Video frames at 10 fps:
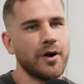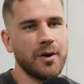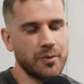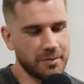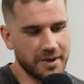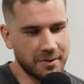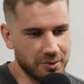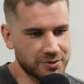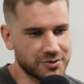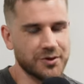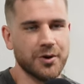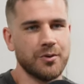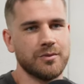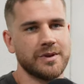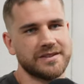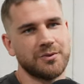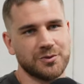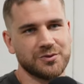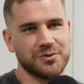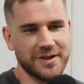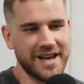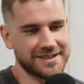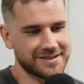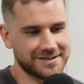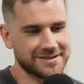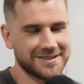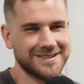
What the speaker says: I will be able to know what I want to do next.